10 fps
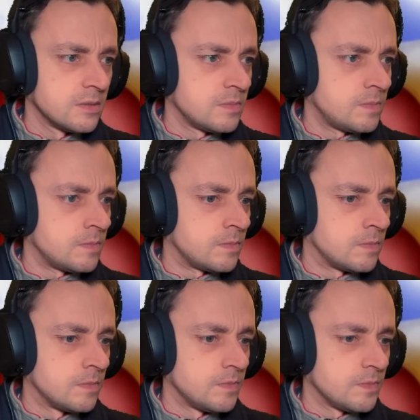Hmm.
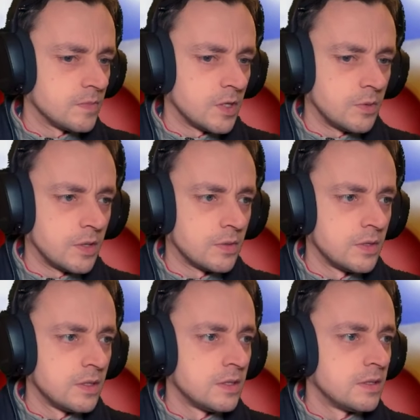Oh,
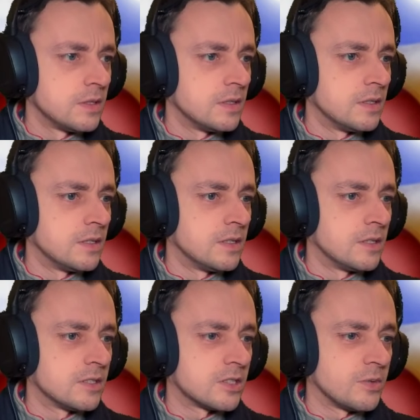
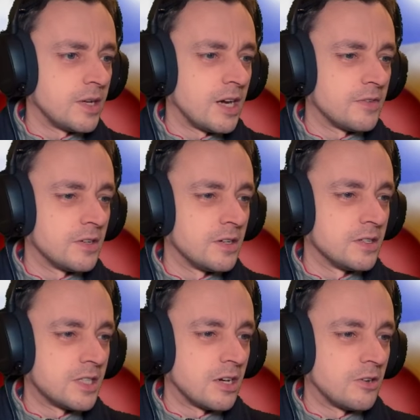well. So we have a
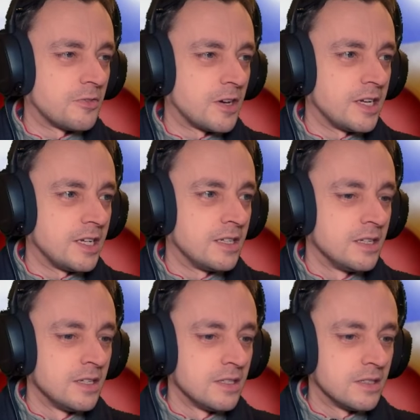terrifying
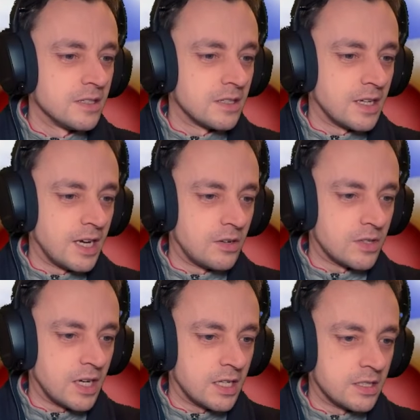little owl
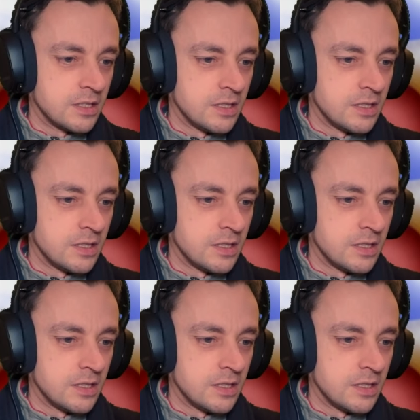cat.